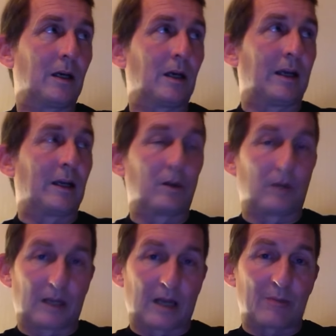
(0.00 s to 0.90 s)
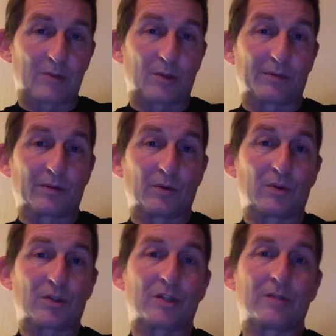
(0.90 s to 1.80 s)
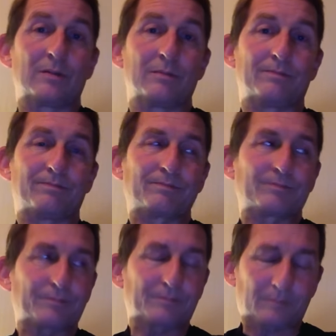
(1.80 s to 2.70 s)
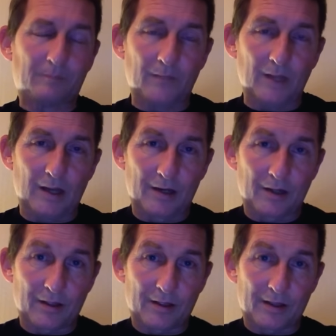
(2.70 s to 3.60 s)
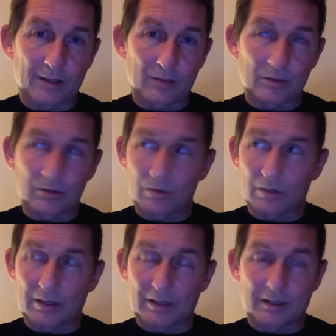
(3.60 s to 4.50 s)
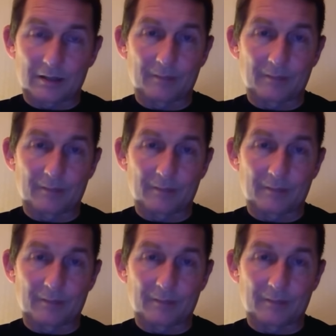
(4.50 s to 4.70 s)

including a laptop, of course, and other things we'll talk later.